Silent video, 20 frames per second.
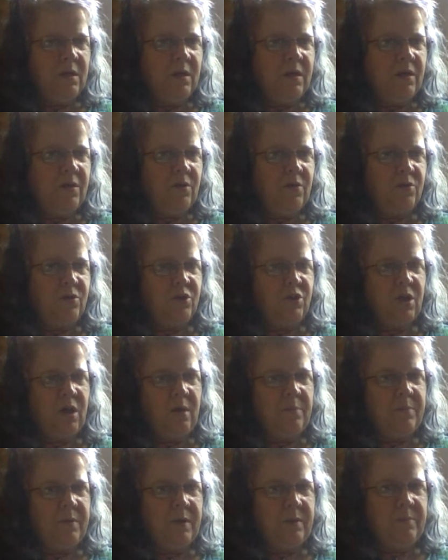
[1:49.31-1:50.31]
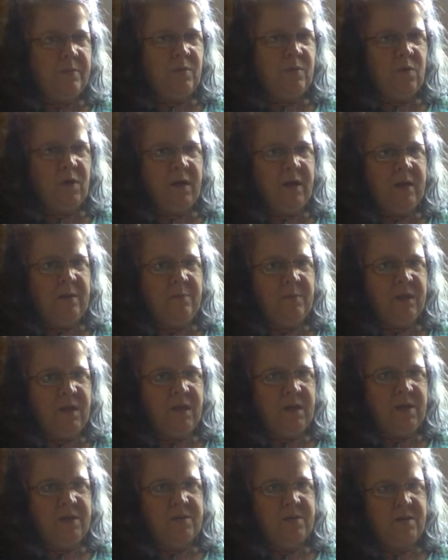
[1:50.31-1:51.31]
get her shop up and running
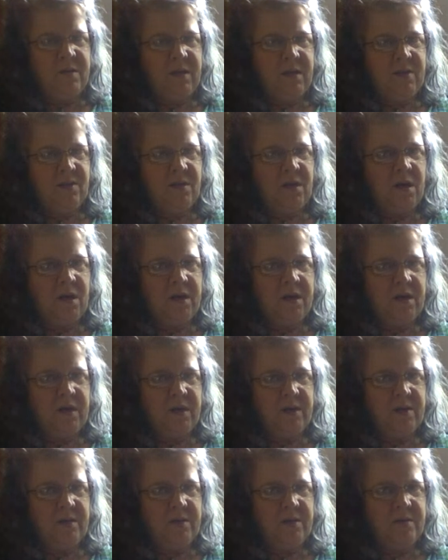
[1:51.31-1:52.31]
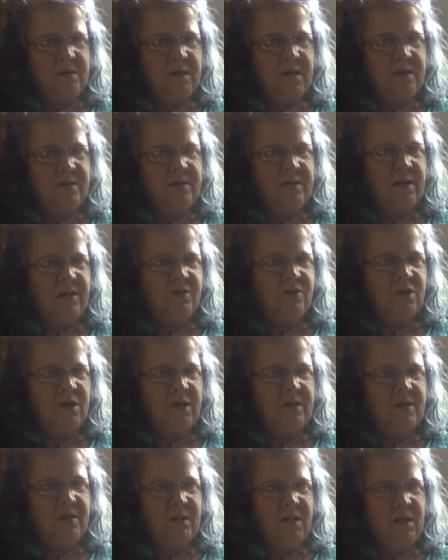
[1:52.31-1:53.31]
because TikTok is
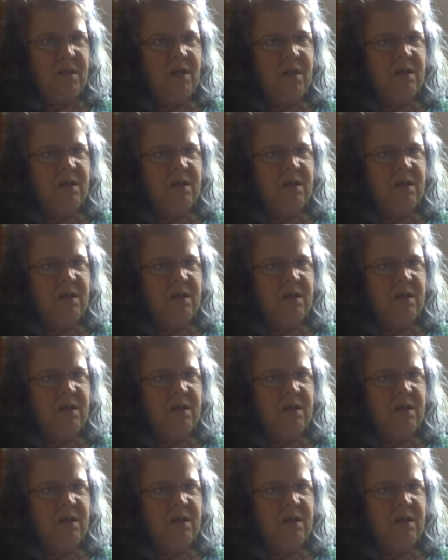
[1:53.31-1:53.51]
SHIT.